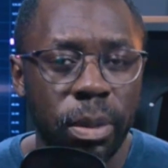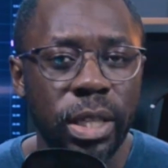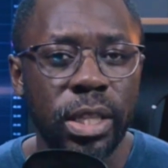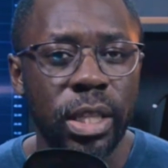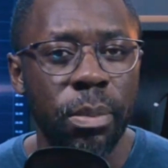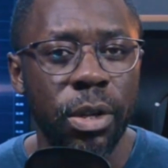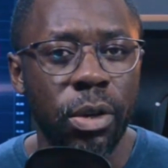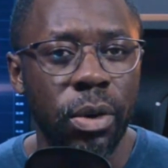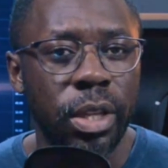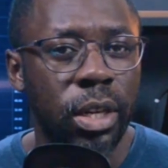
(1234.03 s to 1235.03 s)
Please let me
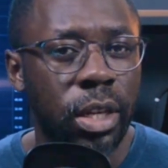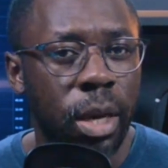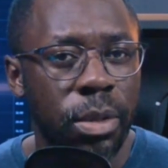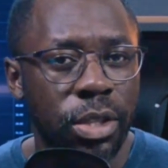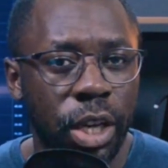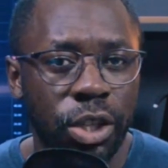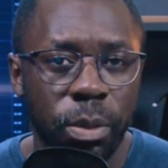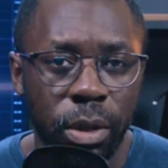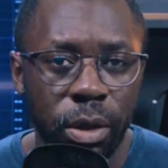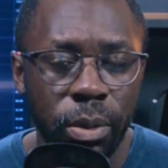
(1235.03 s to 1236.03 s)
know in the comment
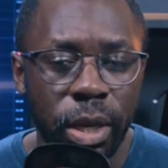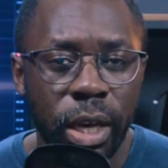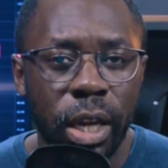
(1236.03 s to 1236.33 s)
section below.